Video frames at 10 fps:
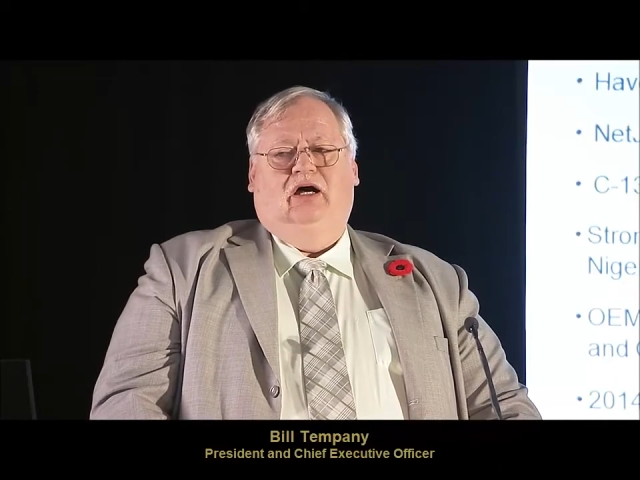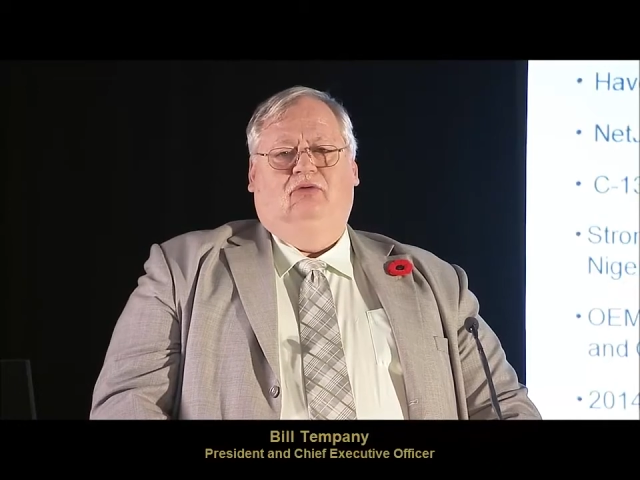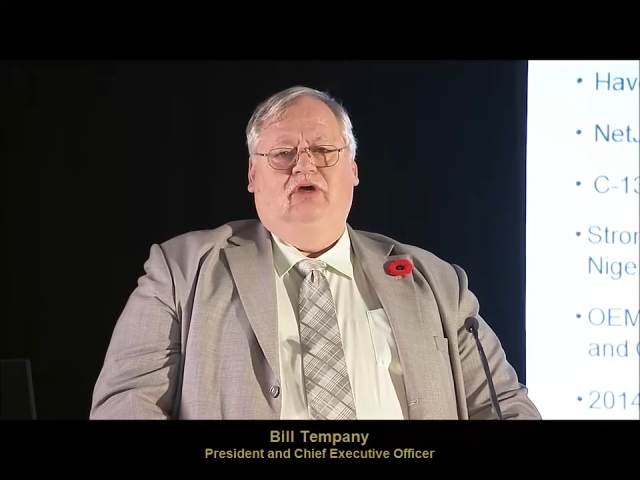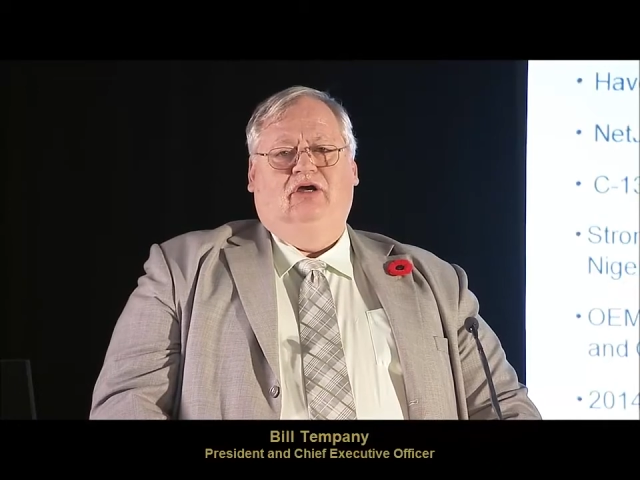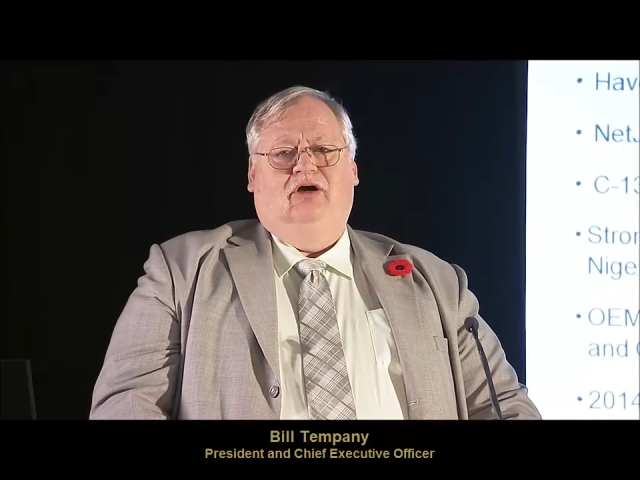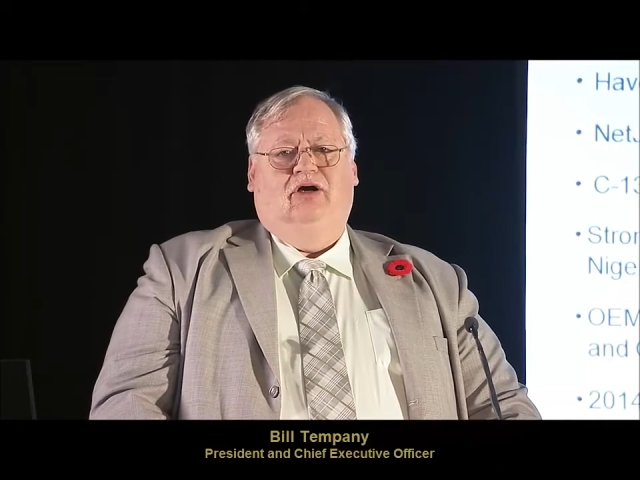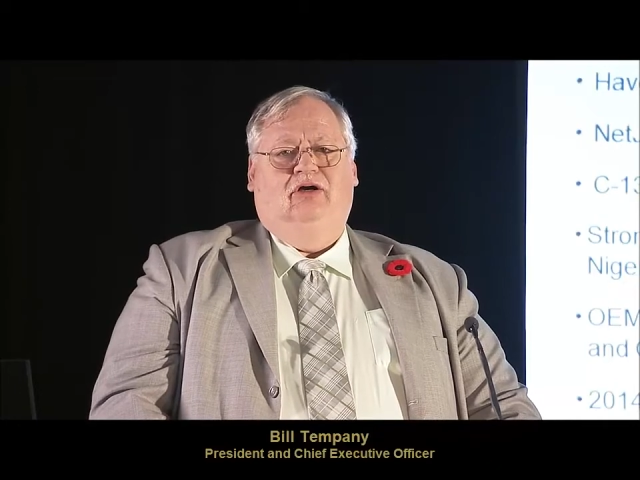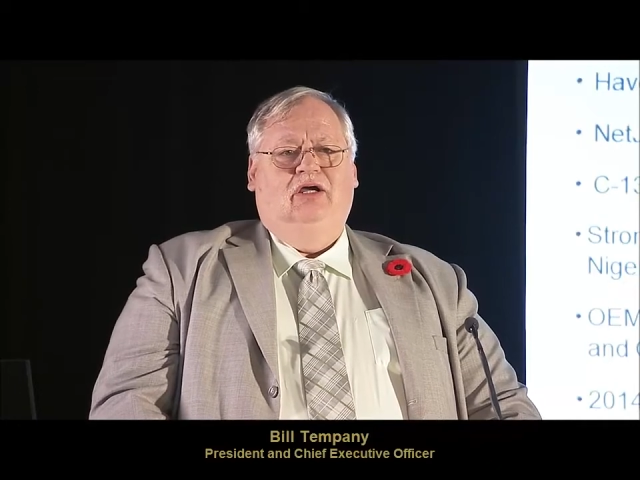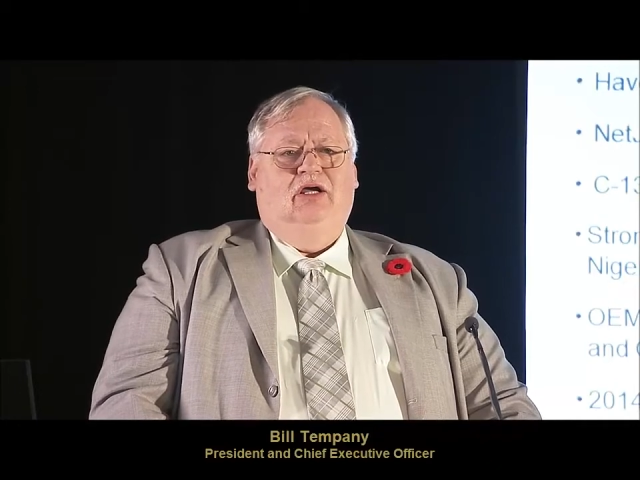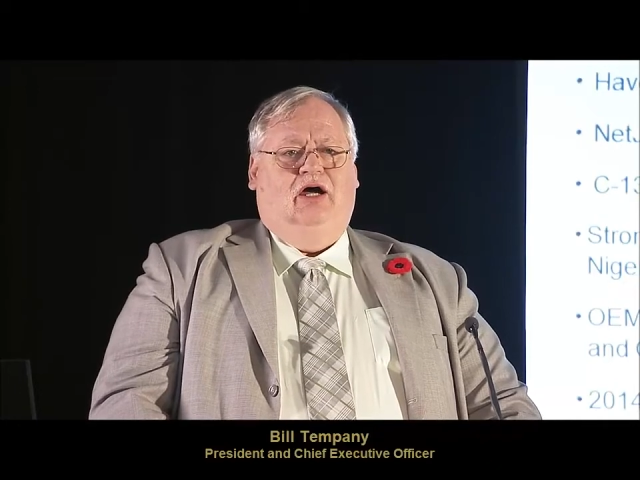We
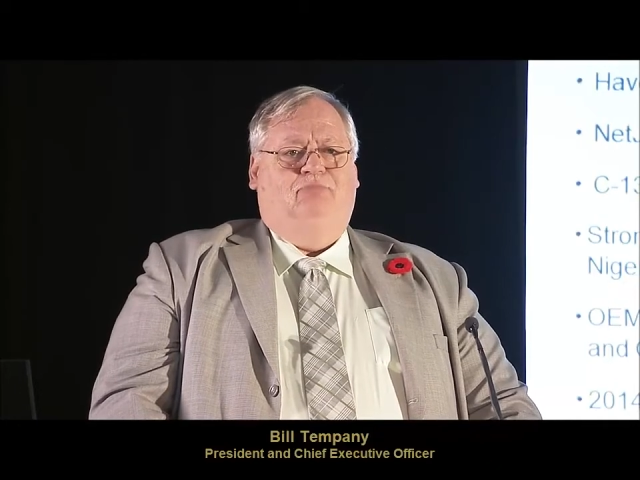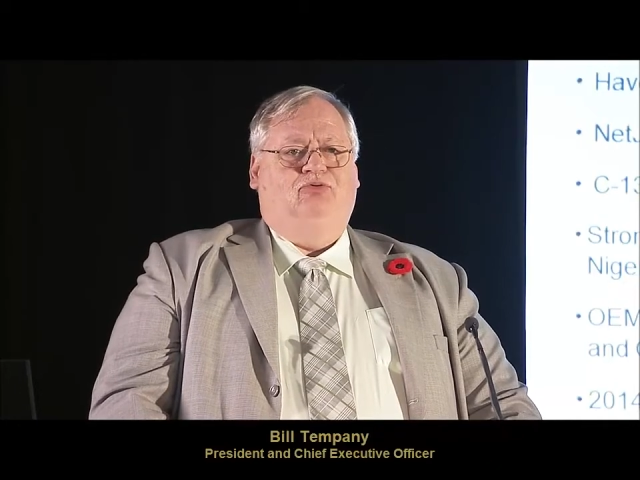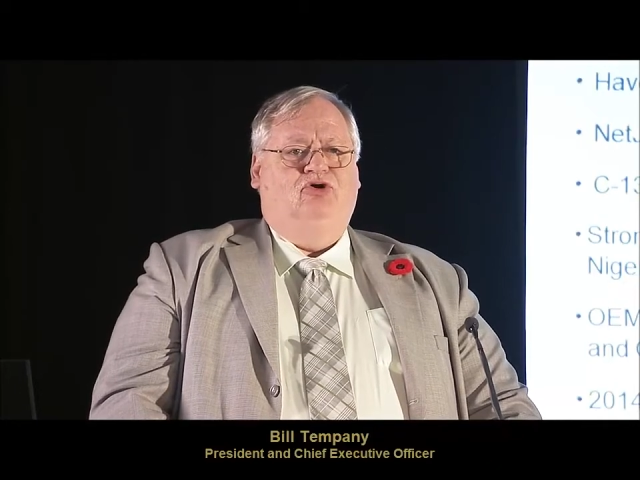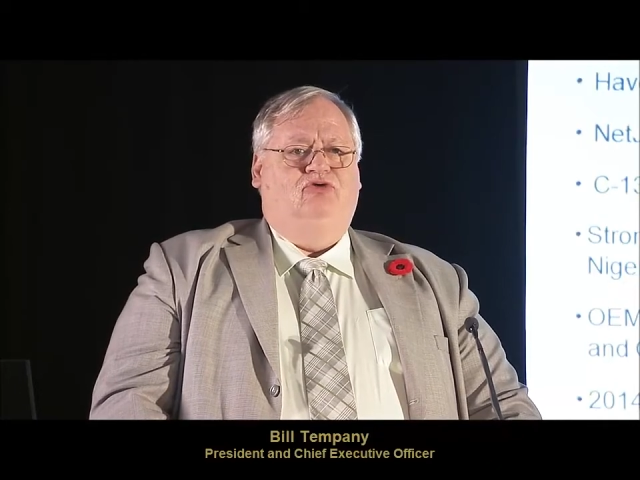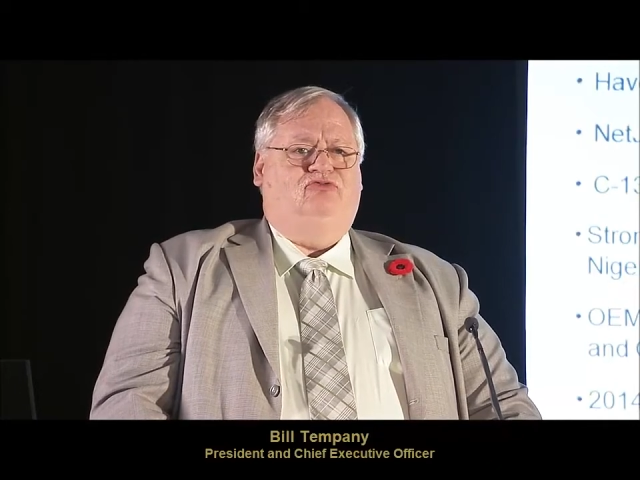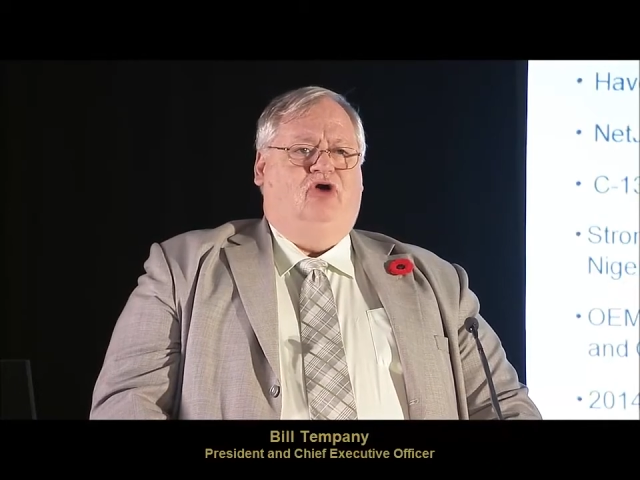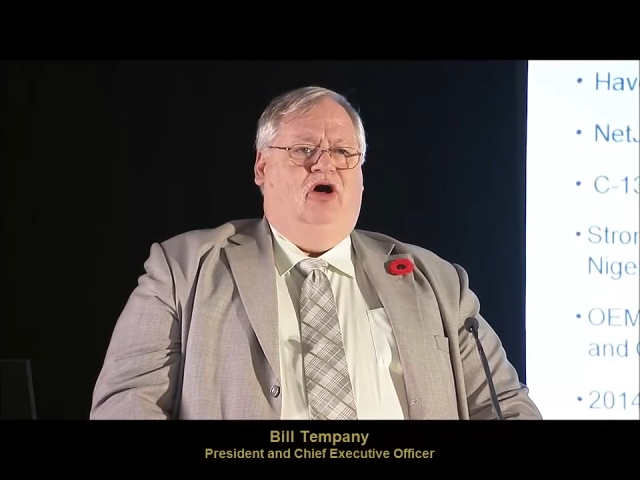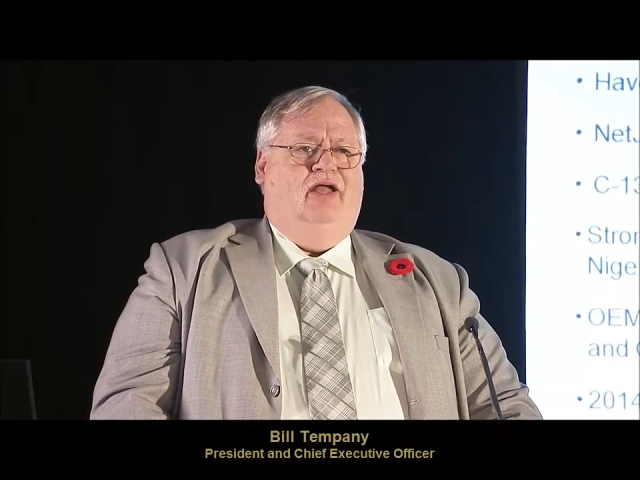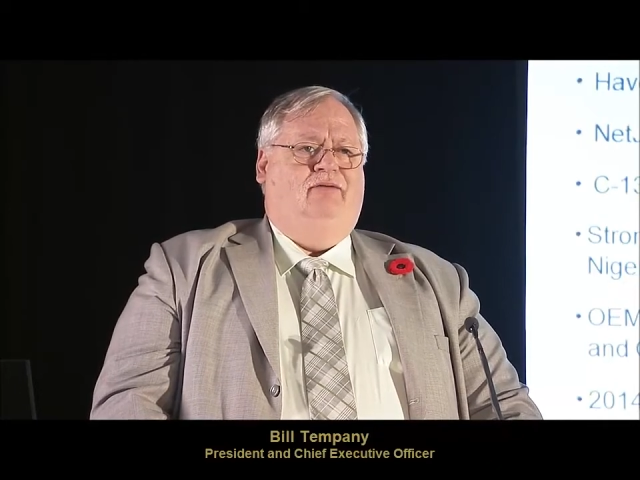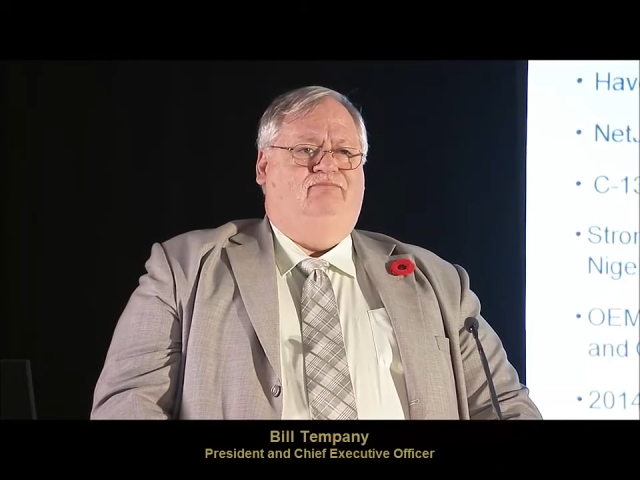are approved
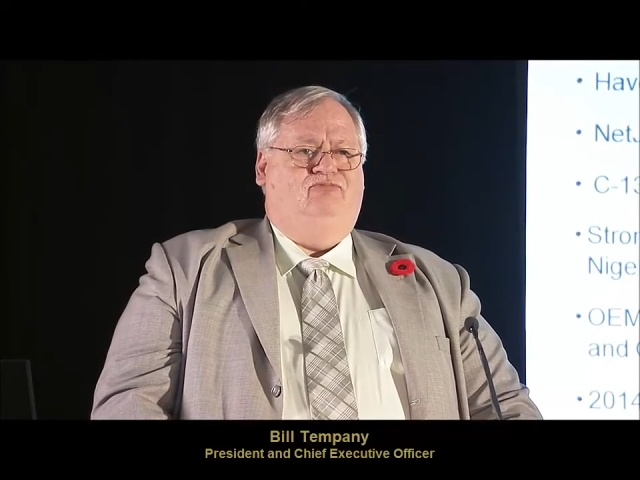on